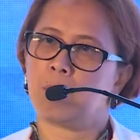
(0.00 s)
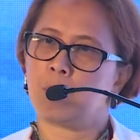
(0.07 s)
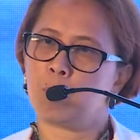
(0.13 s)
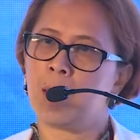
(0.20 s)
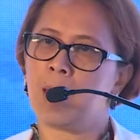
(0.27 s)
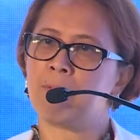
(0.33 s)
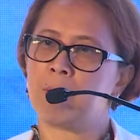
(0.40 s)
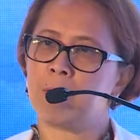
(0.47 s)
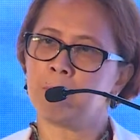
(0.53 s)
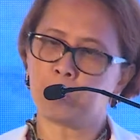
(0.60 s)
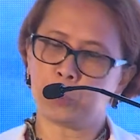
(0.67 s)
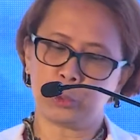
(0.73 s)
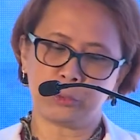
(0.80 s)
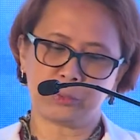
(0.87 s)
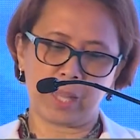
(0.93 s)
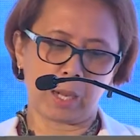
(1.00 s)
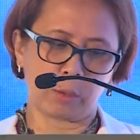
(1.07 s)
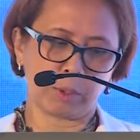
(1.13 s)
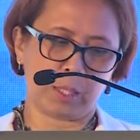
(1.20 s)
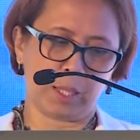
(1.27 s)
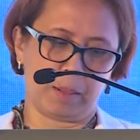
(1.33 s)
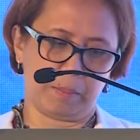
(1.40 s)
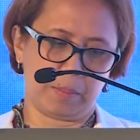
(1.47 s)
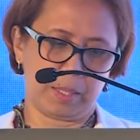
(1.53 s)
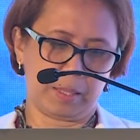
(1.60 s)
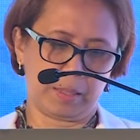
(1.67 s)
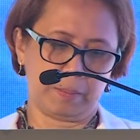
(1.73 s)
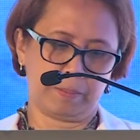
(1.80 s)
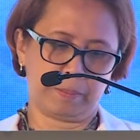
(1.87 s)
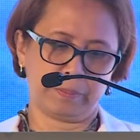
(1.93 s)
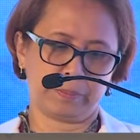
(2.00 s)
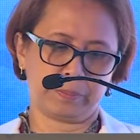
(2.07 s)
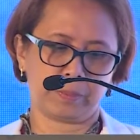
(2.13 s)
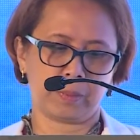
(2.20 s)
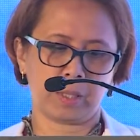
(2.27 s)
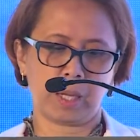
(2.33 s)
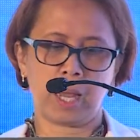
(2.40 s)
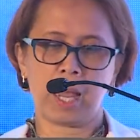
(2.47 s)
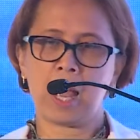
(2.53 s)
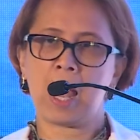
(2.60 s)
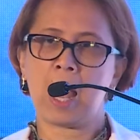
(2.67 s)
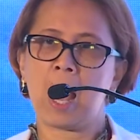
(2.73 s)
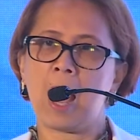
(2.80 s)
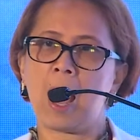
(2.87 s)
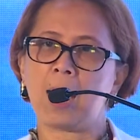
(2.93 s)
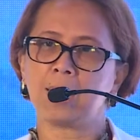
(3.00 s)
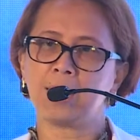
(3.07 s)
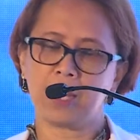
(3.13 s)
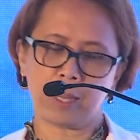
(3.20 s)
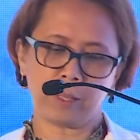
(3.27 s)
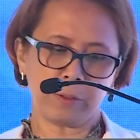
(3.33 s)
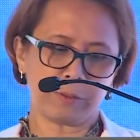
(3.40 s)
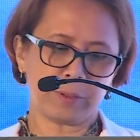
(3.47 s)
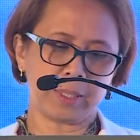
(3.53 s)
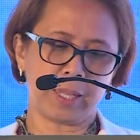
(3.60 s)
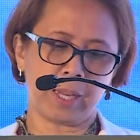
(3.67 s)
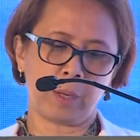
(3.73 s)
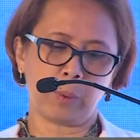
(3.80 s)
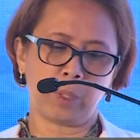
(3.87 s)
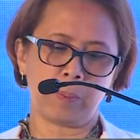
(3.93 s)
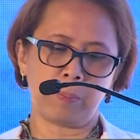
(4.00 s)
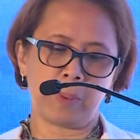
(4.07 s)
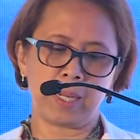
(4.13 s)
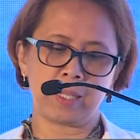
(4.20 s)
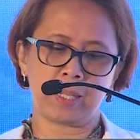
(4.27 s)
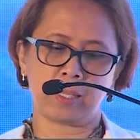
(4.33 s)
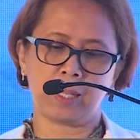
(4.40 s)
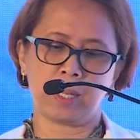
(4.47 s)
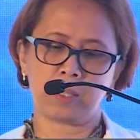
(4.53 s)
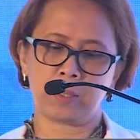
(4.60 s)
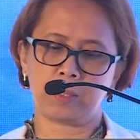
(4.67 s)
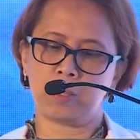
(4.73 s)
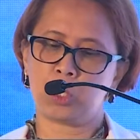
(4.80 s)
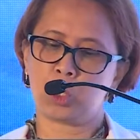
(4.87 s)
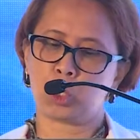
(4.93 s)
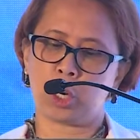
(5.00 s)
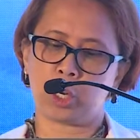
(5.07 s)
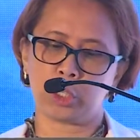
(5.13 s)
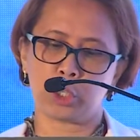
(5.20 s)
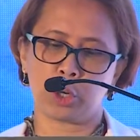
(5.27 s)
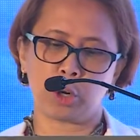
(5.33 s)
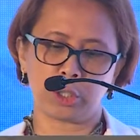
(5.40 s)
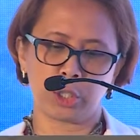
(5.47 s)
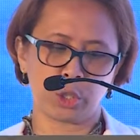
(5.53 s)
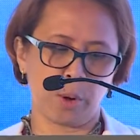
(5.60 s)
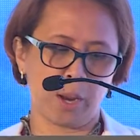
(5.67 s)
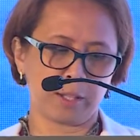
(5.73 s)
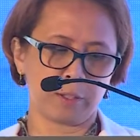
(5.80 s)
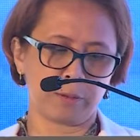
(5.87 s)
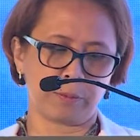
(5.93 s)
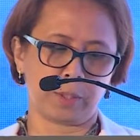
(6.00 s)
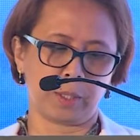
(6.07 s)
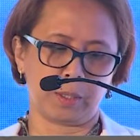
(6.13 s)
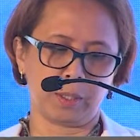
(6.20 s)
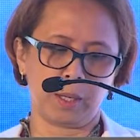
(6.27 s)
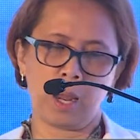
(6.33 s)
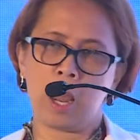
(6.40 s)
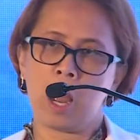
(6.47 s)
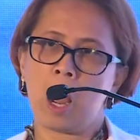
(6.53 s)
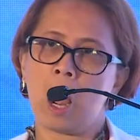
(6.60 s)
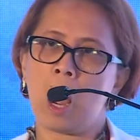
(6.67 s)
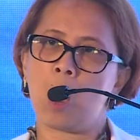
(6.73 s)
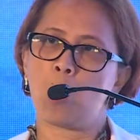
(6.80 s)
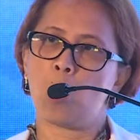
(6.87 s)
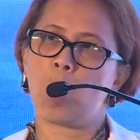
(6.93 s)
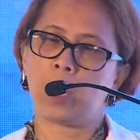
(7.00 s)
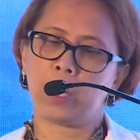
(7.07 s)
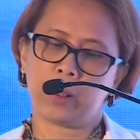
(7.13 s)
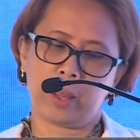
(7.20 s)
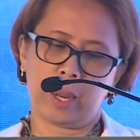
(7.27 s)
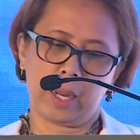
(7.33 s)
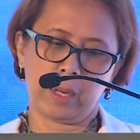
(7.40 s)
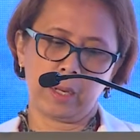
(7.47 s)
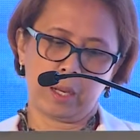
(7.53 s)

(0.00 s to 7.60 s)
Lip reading: We have improved outcomes. At the end of the day, when a patient gets discharged or transferred, how are they?